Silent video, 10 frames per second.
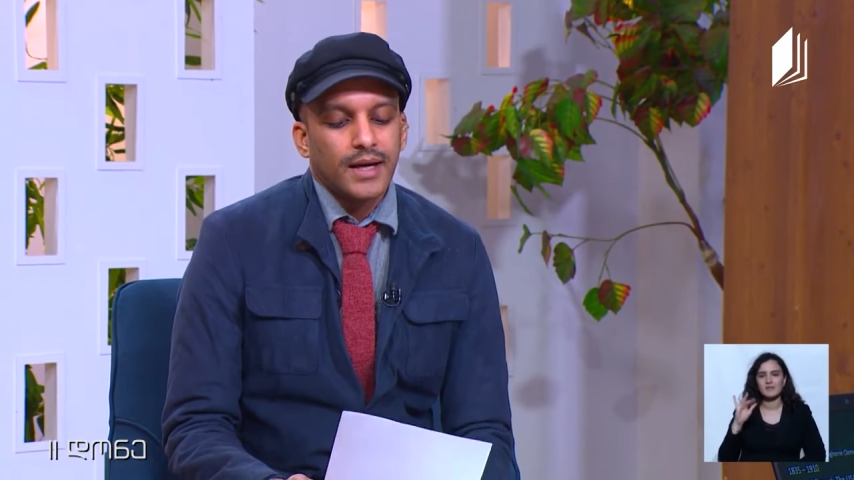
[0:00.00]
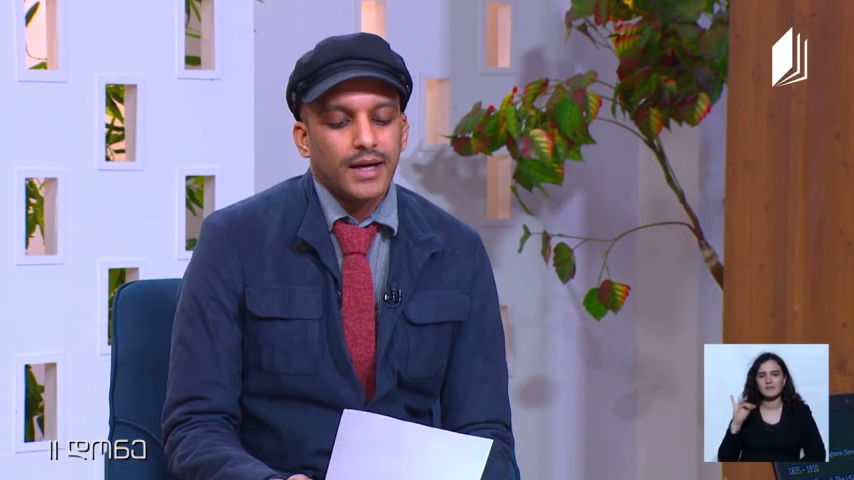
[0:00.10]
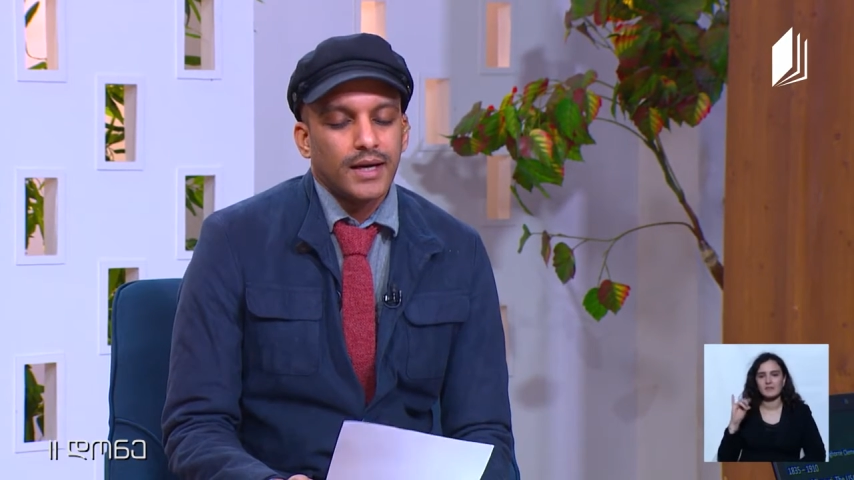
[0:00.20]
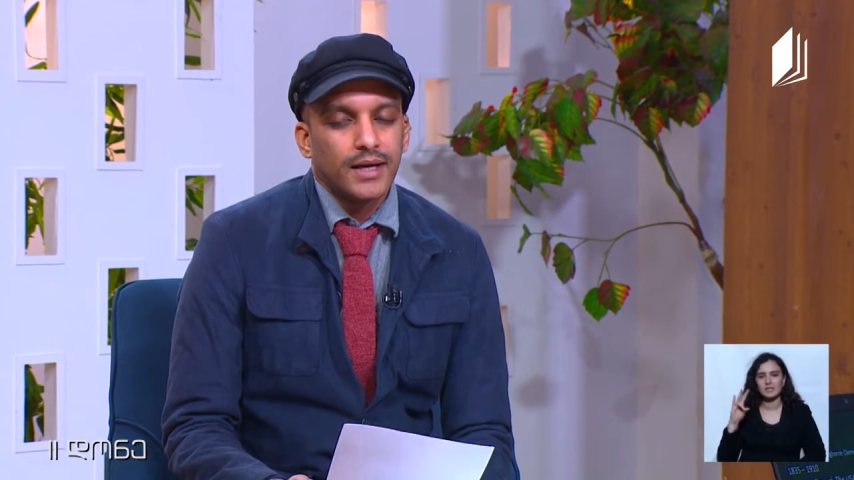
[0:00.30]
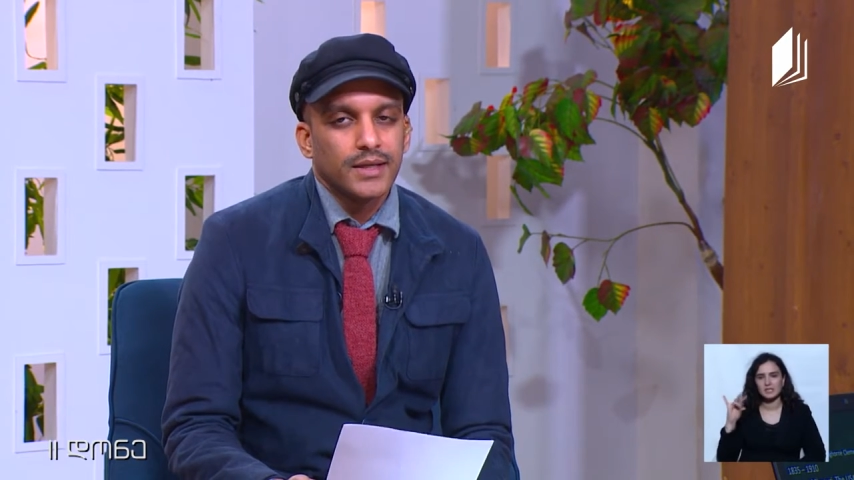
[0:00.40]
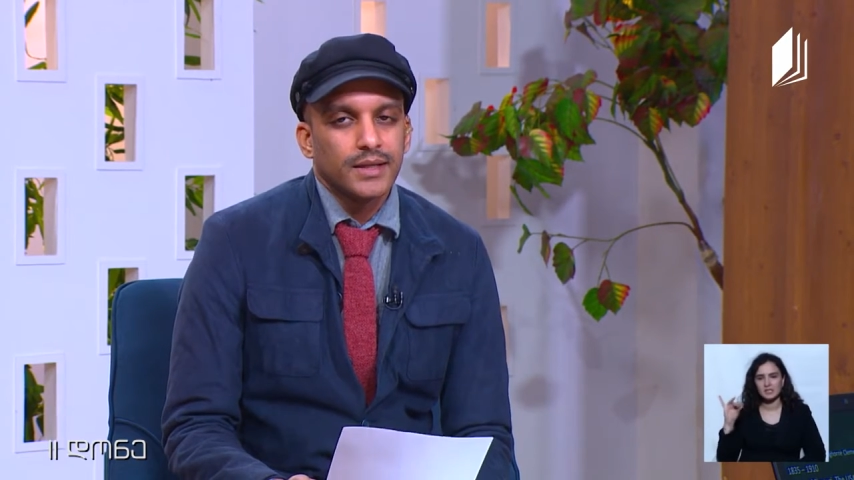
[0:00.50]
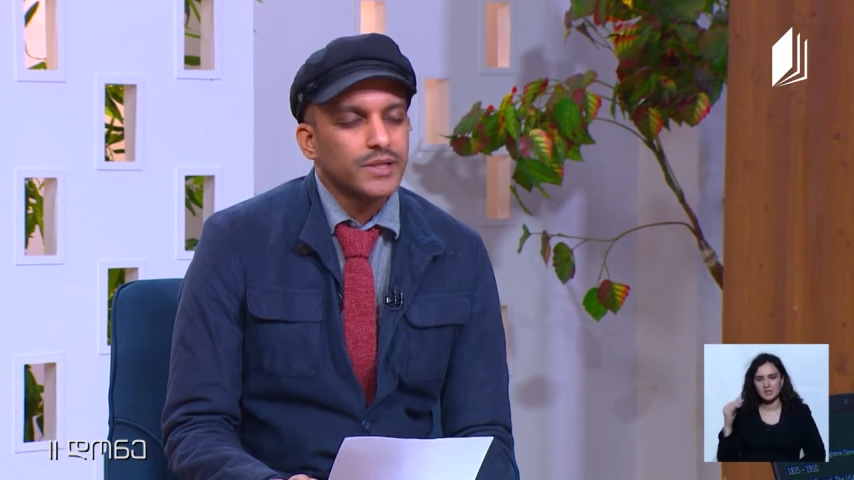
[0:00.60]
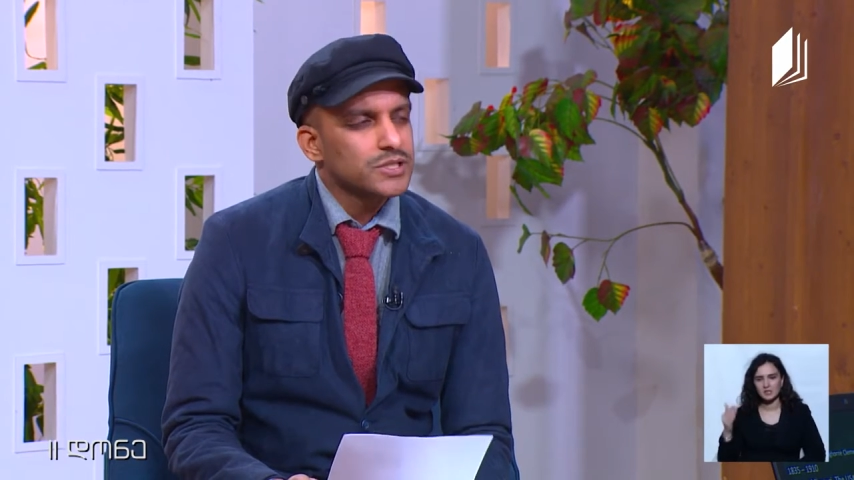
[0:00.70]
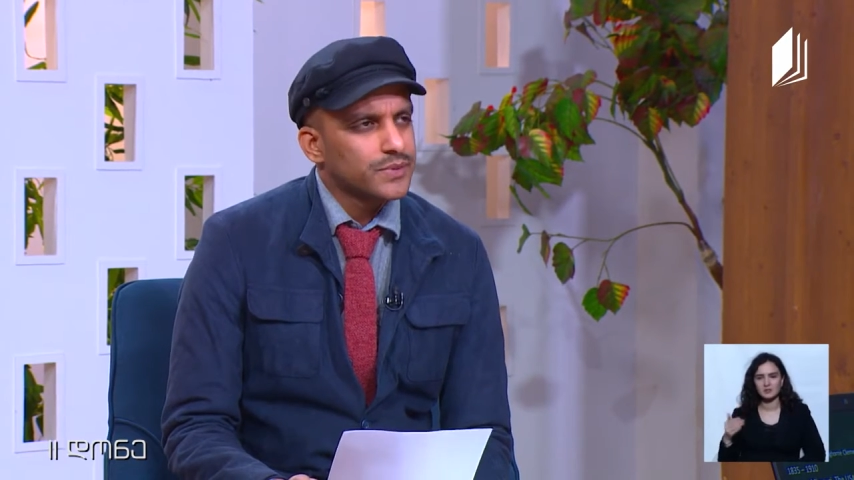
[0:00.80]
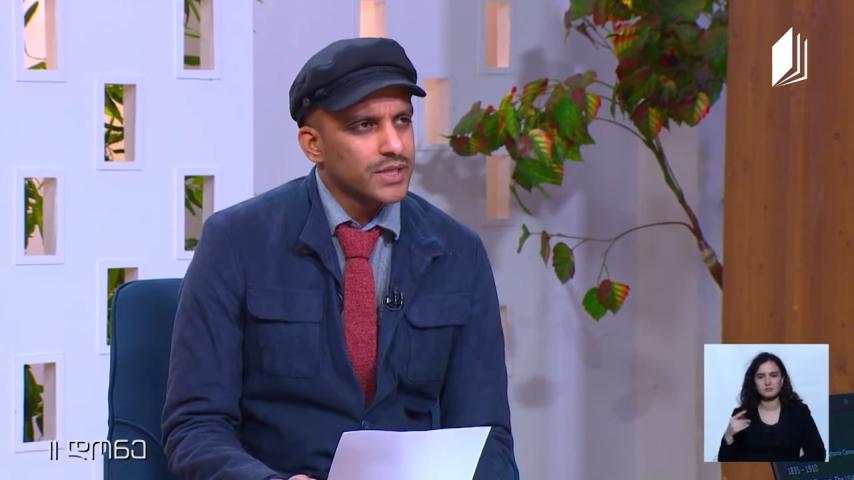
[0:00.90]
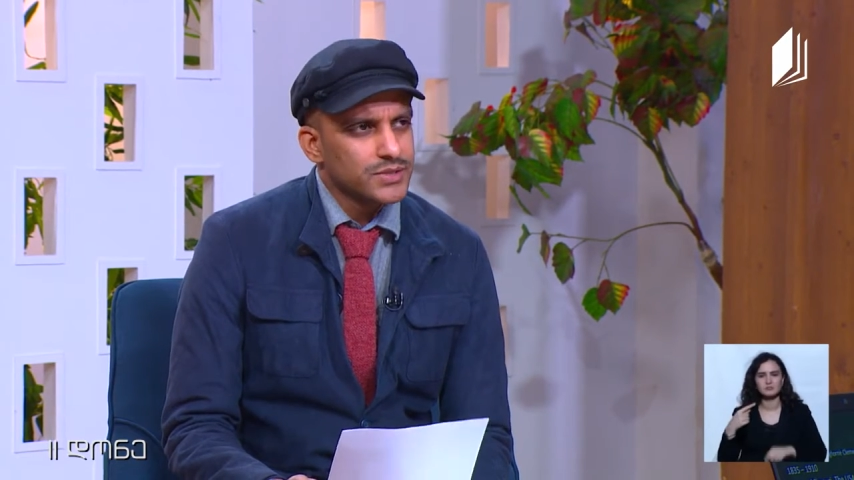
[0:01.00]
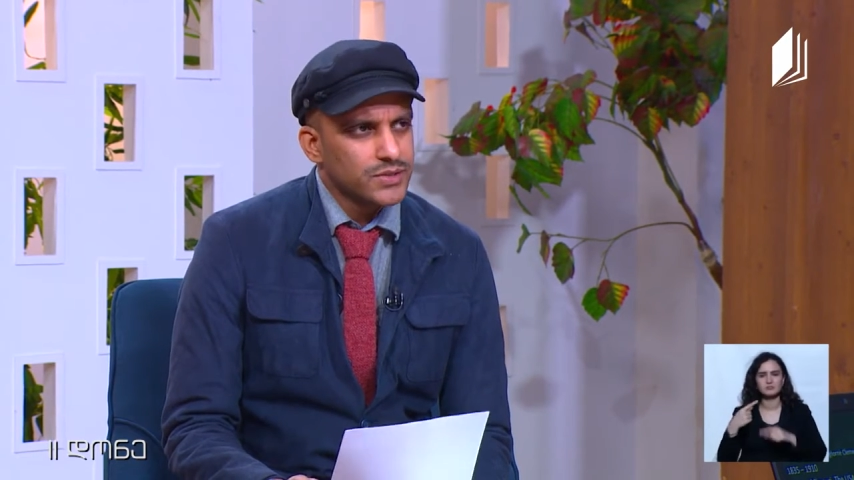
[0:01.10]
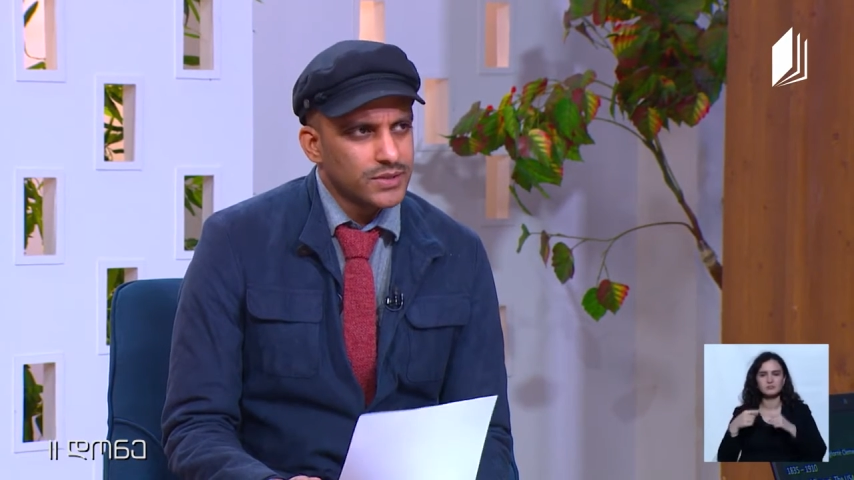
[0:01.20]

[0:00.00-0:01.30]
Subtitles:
It might surprise you